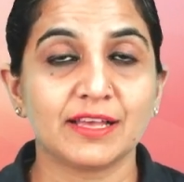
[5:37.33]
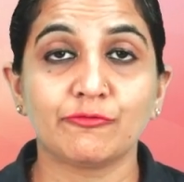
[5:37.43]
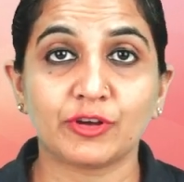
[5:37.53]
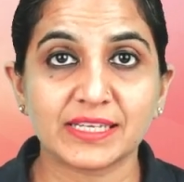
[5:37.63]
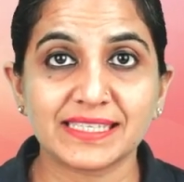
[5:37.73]

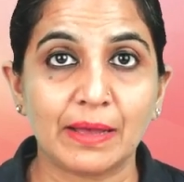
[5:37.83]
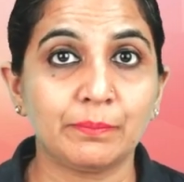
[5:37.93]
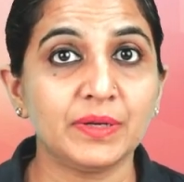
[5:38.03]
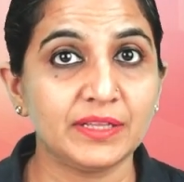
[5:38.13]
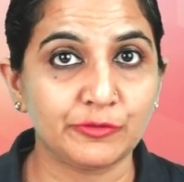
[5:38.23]
For
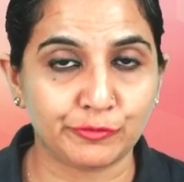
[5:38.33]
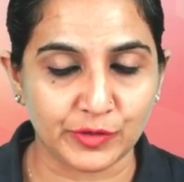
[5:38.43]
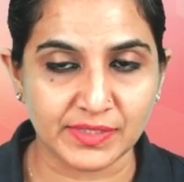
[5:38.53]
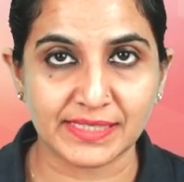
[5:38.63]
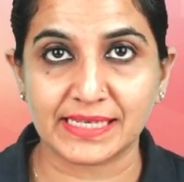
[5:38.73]
example, in the
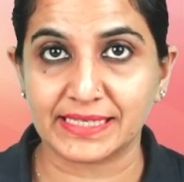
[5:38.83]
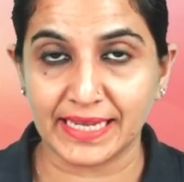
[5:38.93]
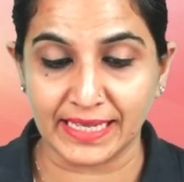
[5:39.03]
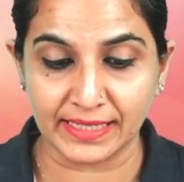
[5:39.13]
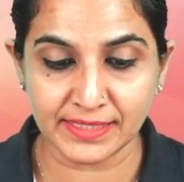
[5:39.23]
first
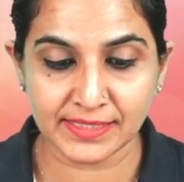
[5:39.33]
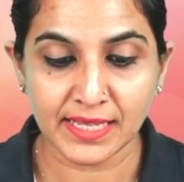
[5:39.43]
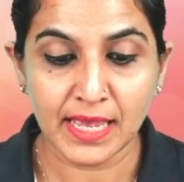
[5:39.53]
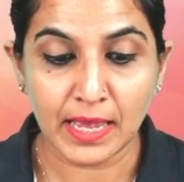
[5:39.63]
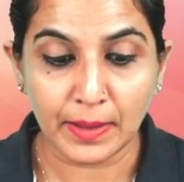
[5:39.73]
sentence,
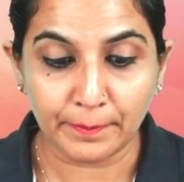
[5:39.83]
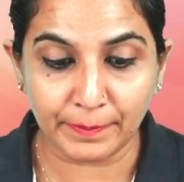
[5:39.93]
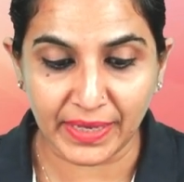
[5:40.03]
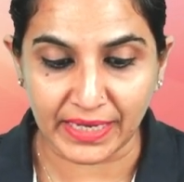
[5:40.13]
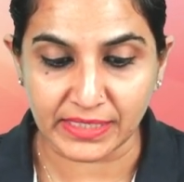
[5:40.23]

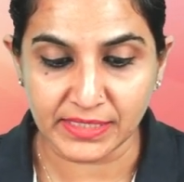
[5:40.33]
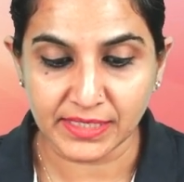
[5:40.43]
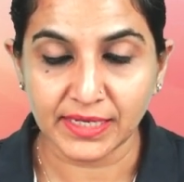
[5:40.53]
made,